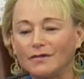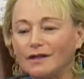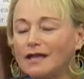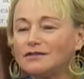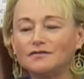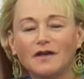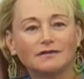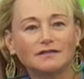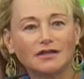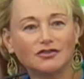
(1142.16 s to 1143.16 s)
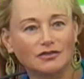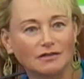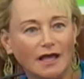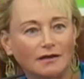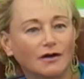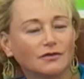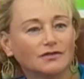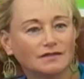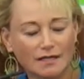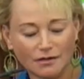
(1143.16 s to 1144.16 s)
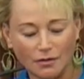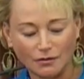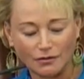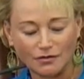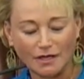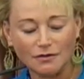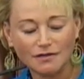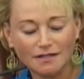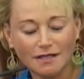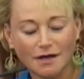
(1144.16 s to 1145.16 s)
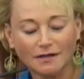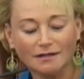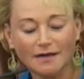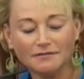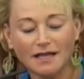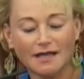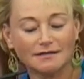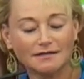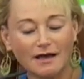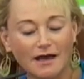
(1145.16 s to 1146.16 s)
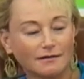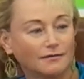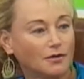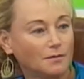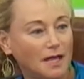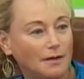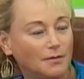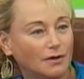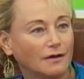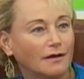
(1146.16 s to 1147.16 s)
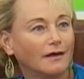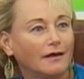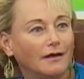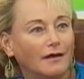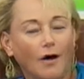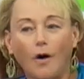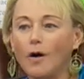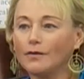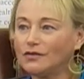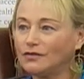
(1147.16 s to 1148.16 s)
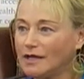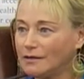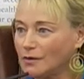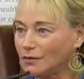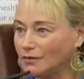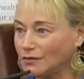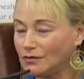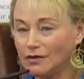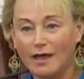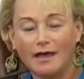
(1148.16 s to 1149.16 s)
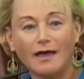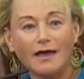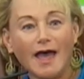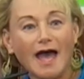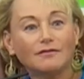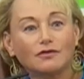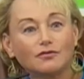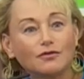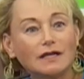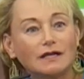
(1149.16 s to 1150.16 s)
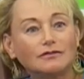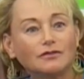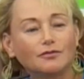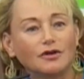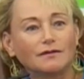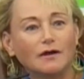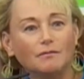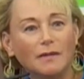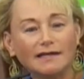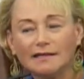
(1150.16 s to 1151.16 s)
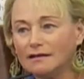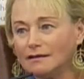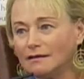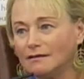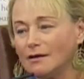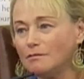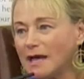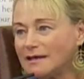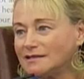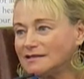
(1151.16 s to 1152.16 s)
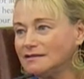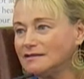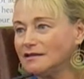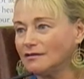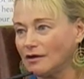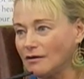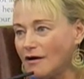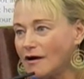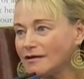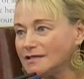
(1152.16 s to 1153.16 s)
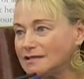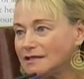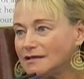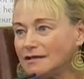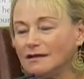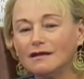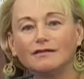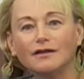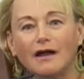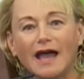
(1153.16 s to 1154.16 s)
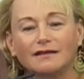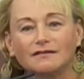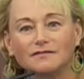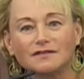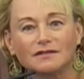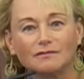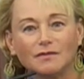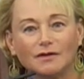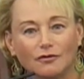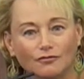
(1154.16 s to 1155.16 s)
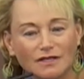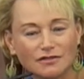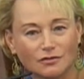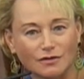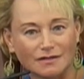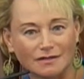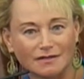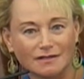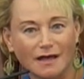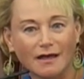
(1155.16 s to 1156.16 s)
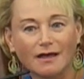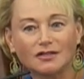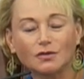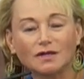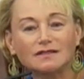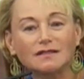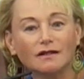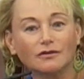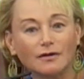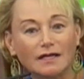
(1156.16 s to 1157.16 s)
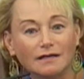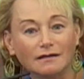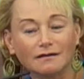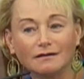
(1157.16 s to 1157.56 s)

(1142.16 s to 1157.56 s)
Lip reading: Gates Foundation, and other stakeholders, and you see on the left-hand side of your paper, all the stakeholders have agreed to bring their money, their medicines, their R&D, their activism, their resources to accelerating